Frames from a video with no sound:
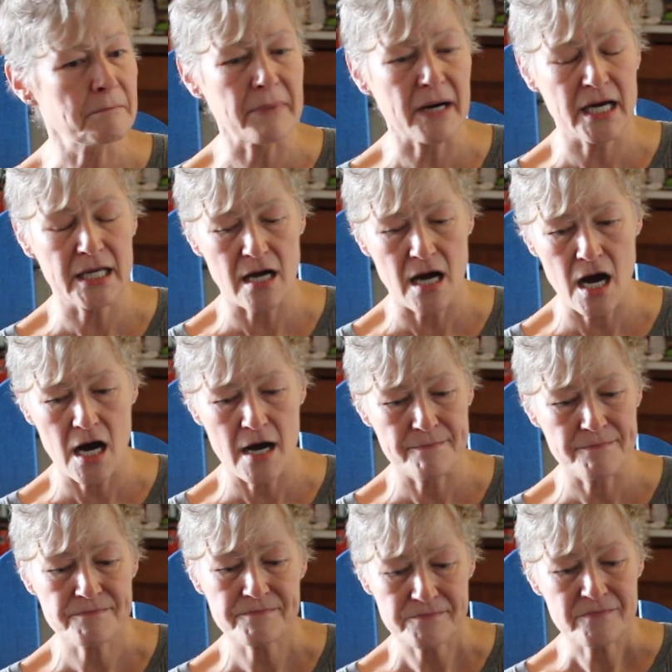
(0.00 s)
but
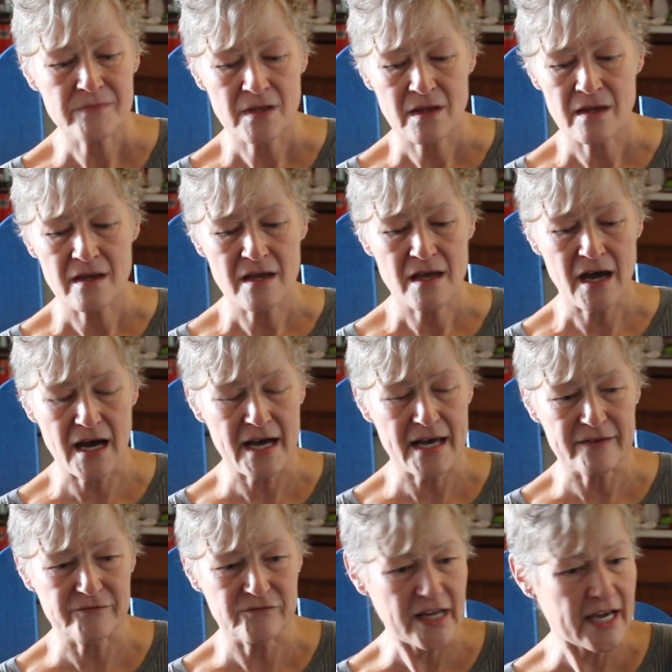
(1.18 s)

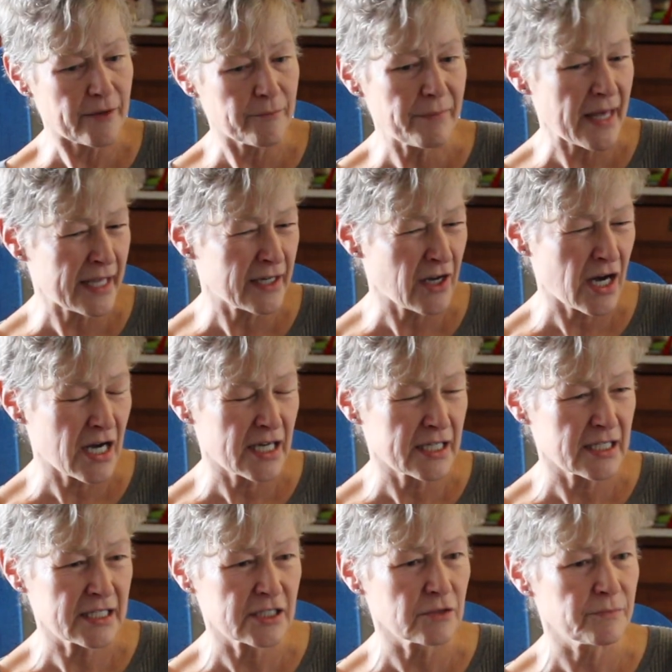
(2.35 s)
I've now been on,
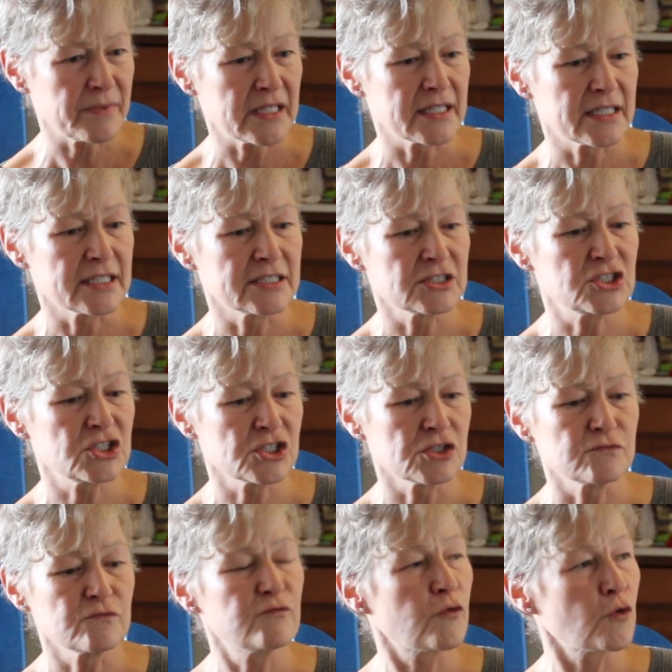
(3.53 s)
it'll be in
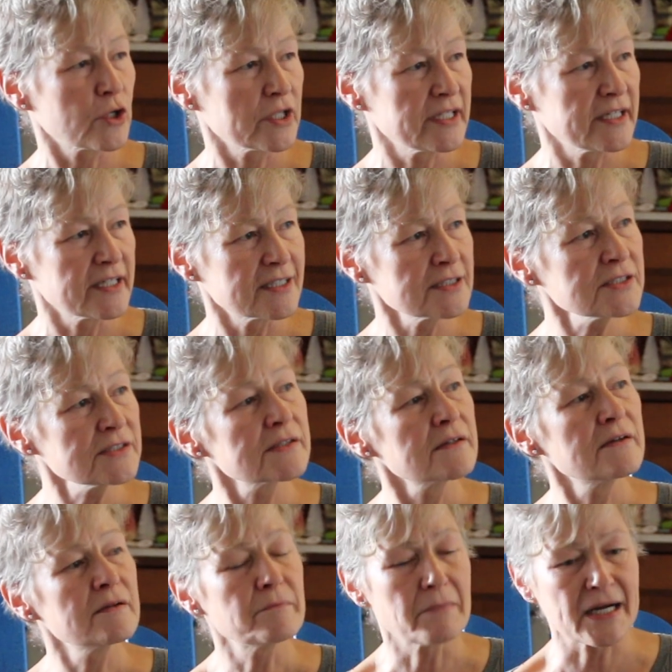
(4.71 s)
June, 4 years.
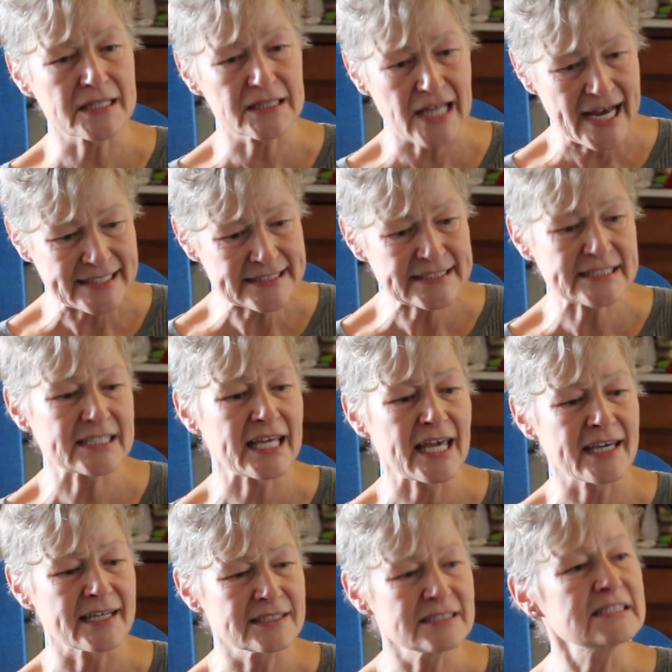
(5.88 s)
My last
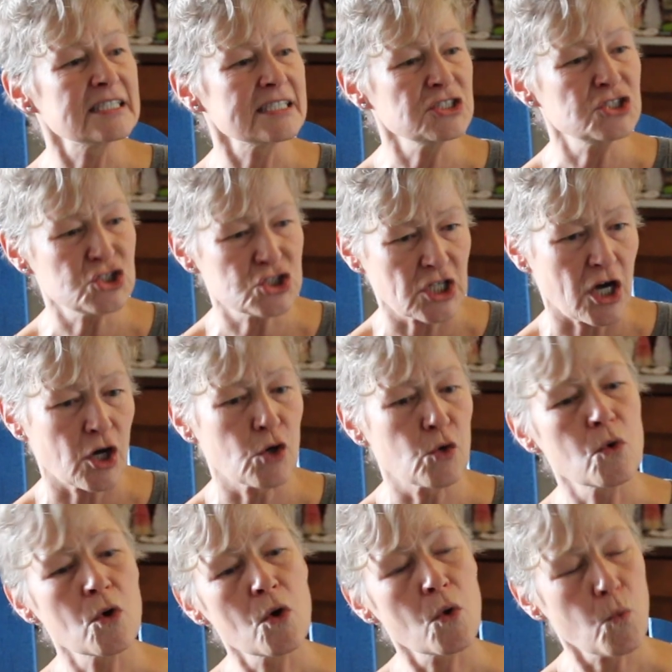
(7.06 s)
scan did show
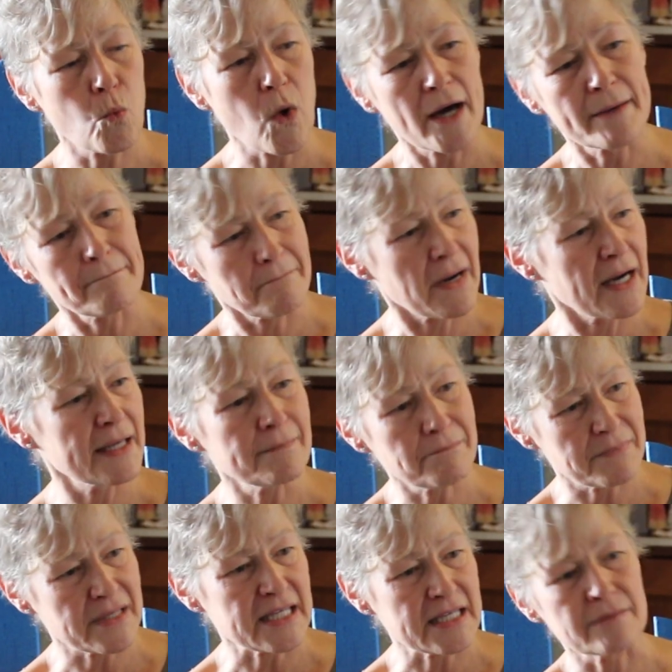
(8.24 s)
what might
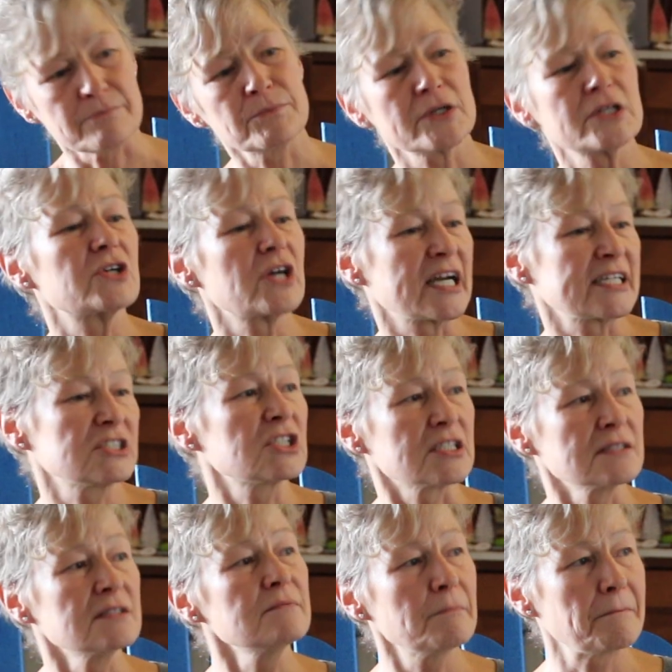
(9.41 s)
be
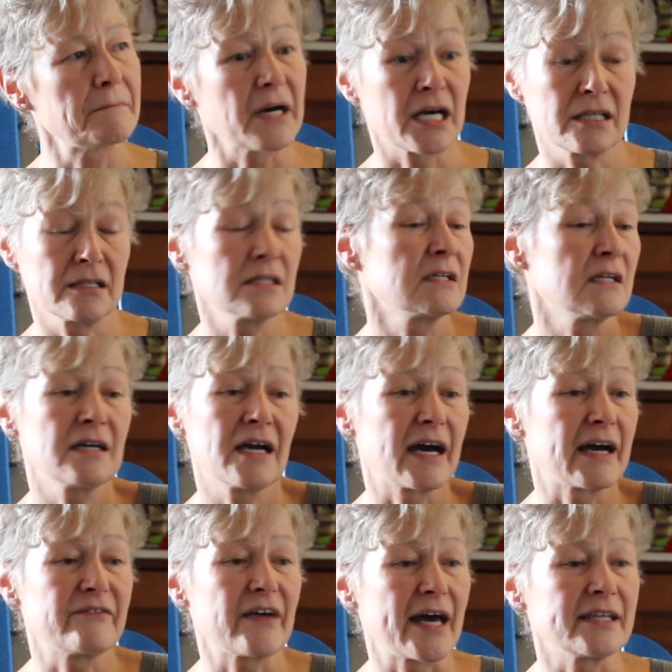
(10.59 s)
progression, but
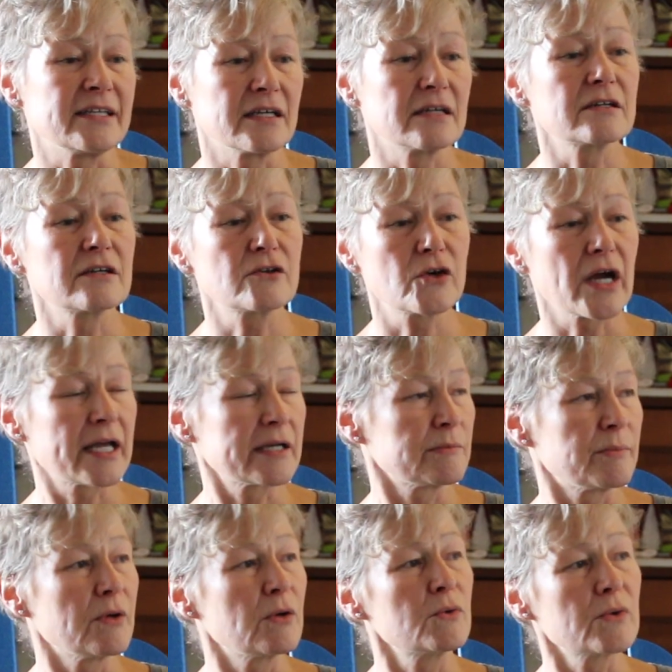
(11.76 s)
I've had an
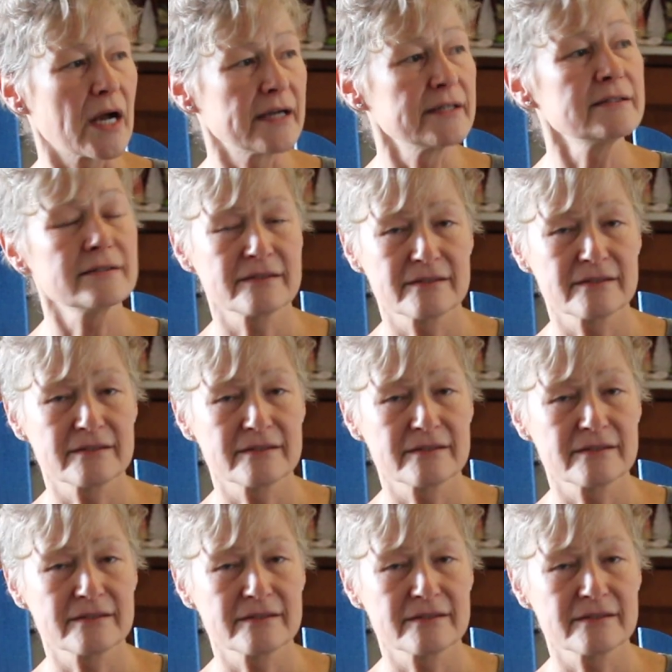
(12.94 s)
incredible run.